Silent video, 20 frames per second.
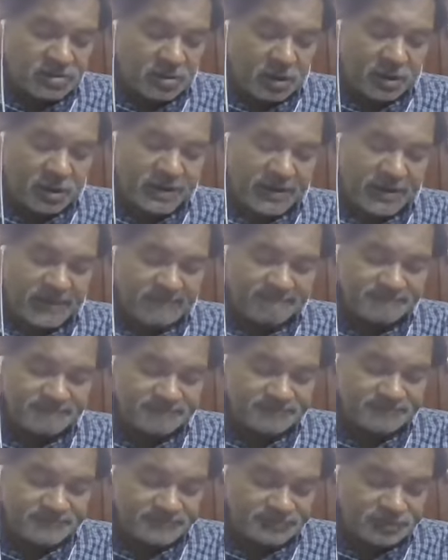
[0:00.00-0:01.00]
okay
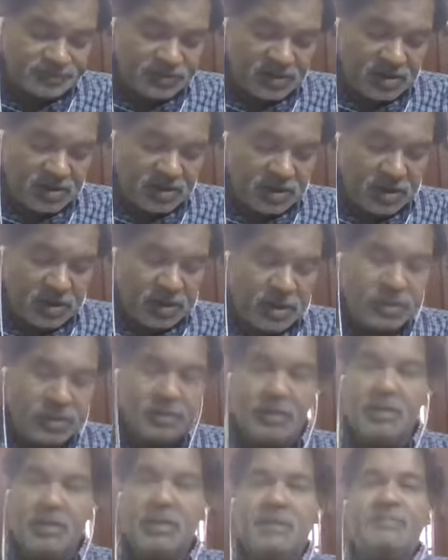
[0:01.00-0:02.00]

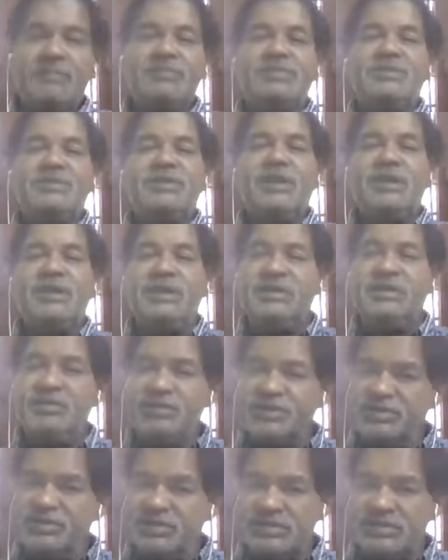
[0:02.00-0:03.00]
you, the
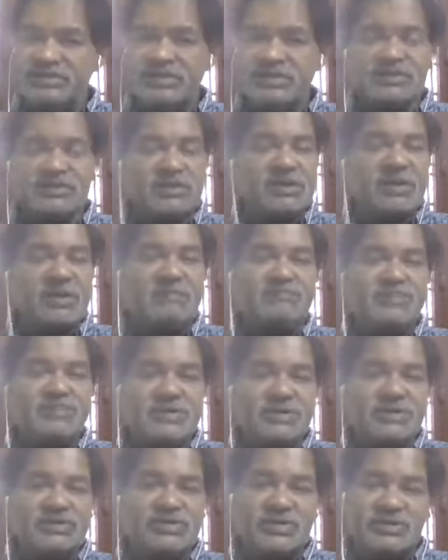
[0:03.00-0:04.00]
individuals or the
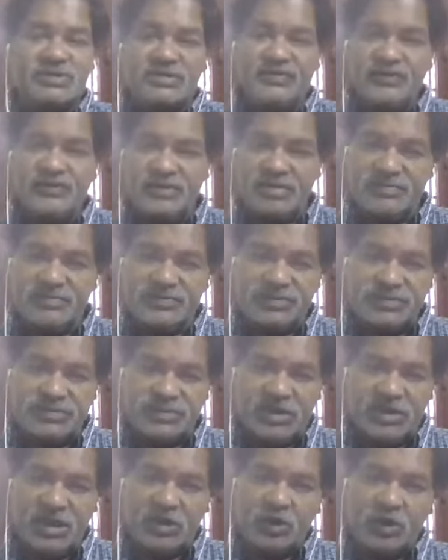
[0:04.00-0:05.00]
companies or the firms
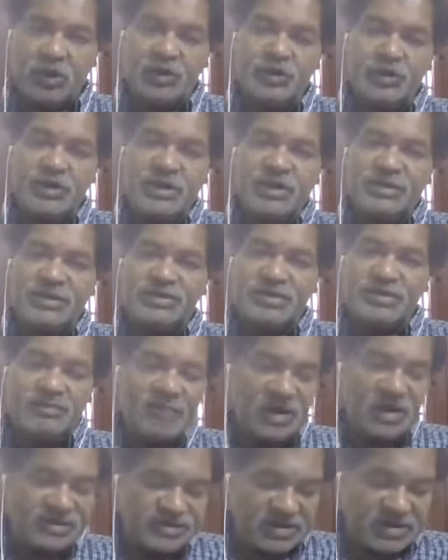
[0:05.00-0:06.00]
they are going to get the
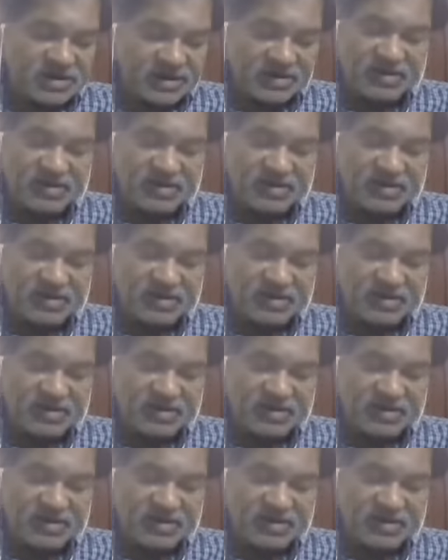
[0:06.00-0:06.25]
marginal